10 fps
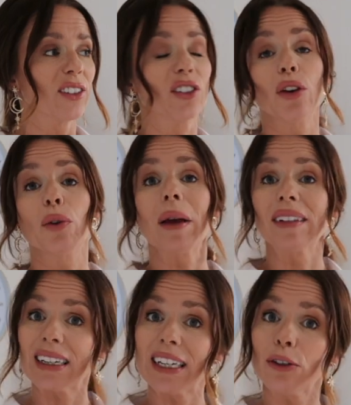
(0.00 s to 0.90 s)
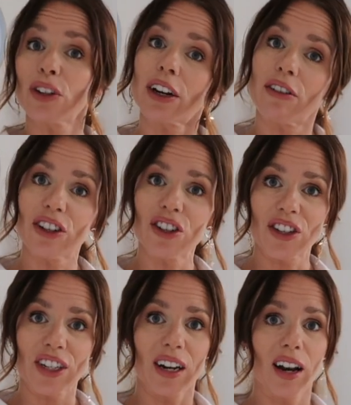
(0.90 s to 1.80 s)
so basically your decoration is
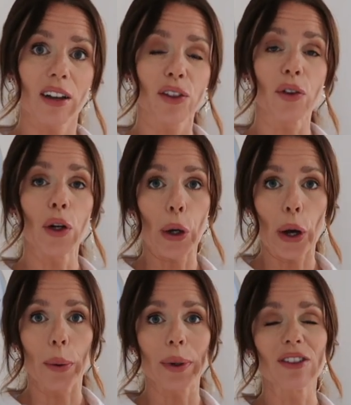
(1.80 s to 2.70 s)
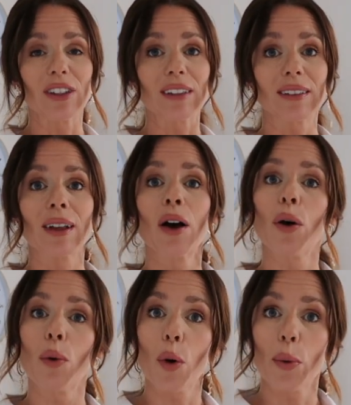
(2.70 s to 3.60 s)
gonna last for longer, which is
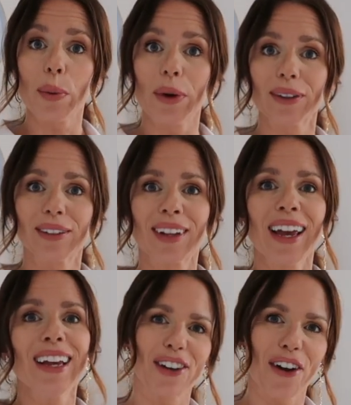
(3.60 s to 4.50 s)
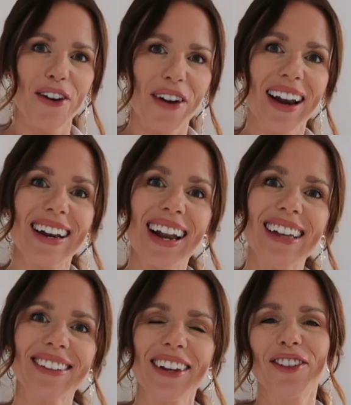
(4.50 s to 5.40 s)
what we want. So
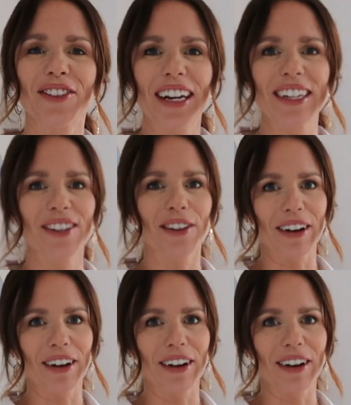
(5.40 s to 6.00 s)
let's get straight into the